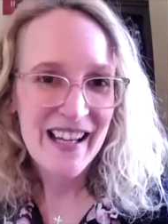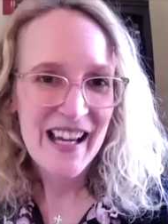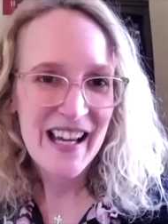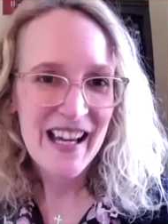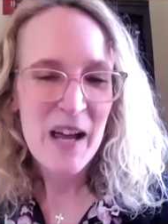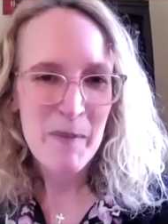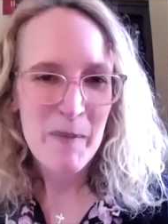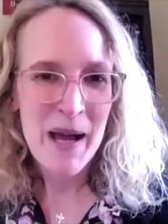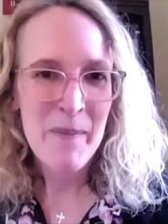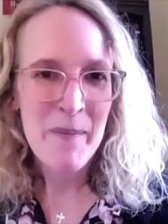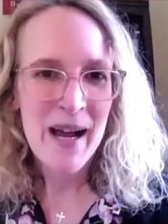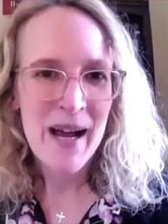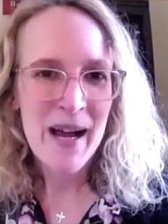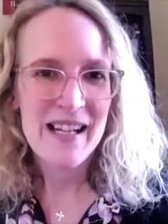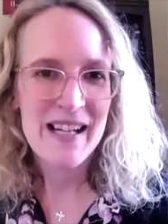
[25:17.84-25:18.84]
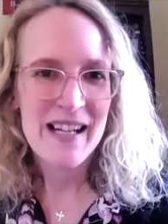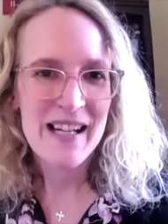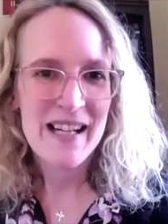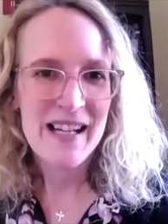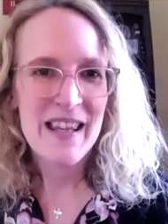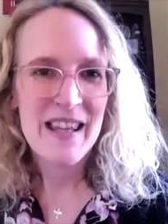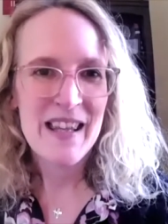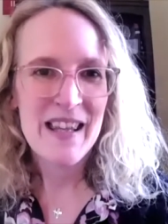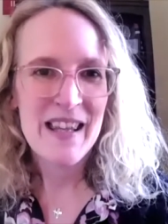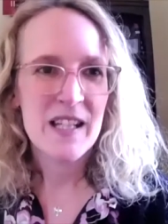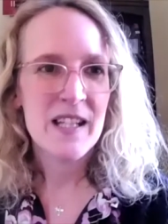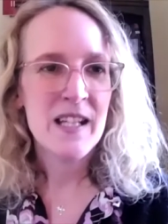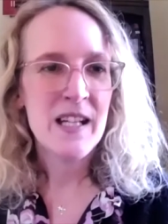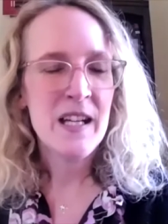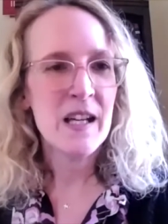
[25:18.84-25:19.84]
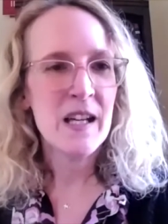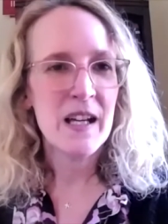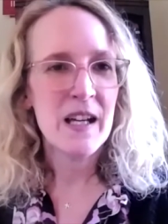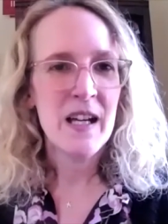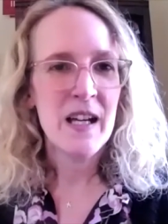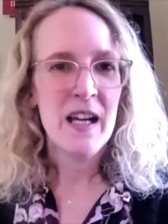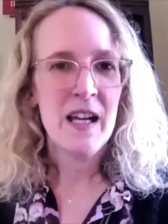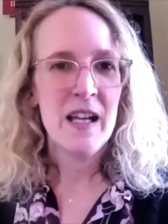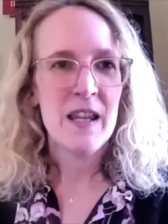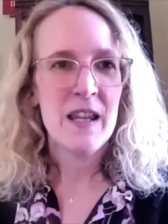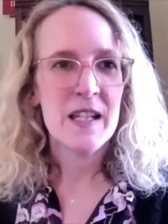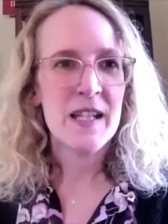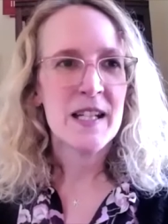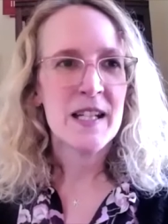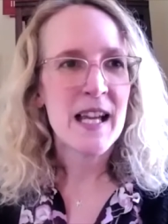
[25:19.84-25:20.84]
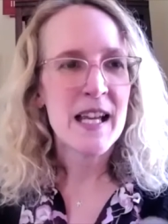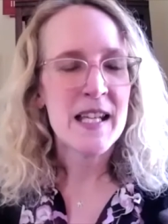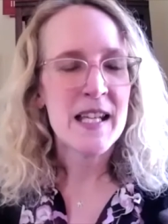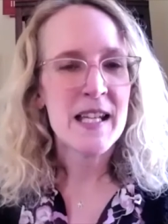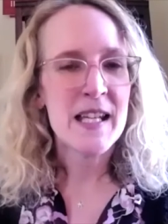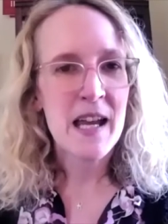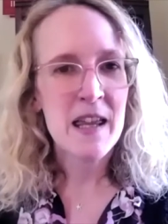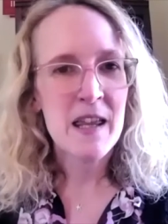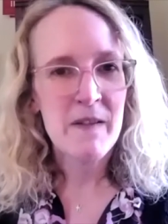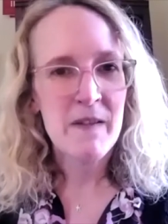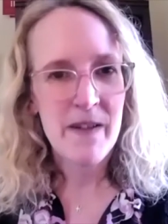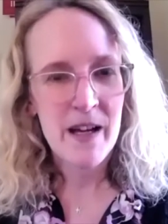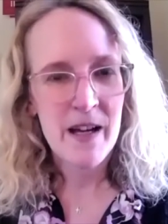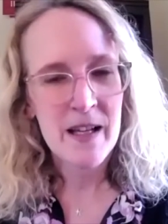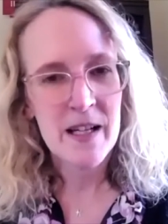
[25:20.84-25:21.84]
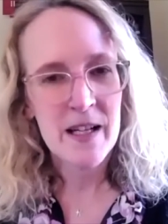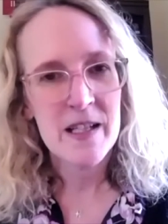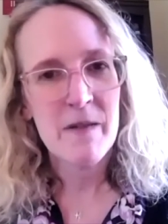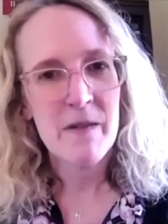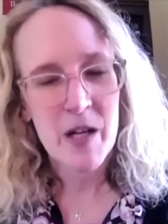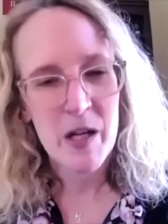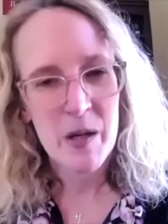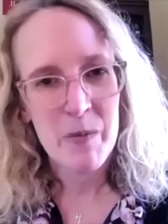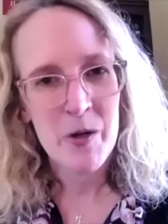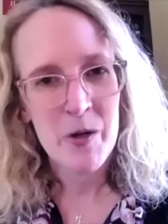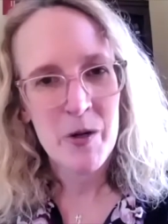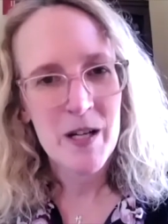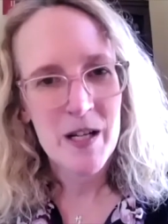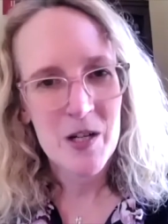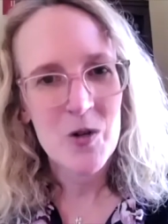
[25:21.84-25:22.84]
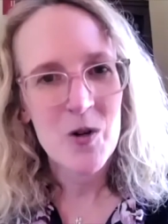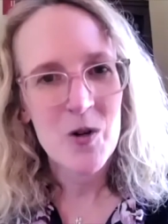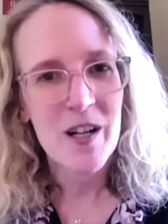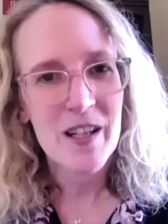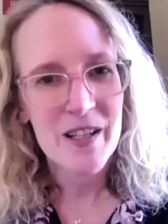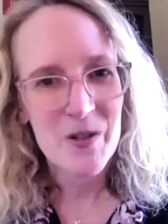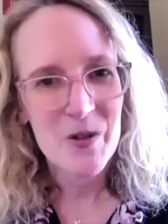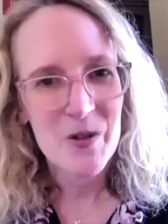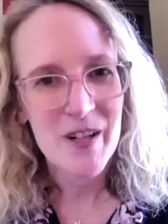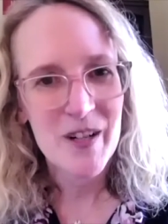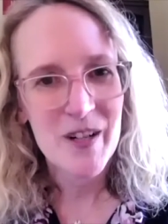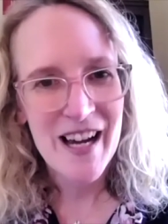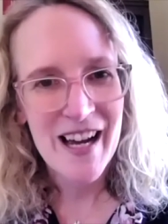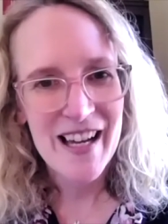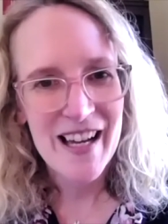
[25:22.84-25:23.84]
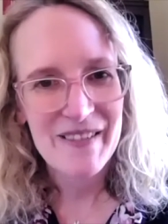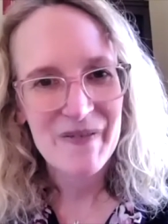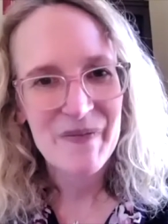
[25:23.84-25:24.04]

in my mind, than to see the successes and the failings of a community struggling toward God.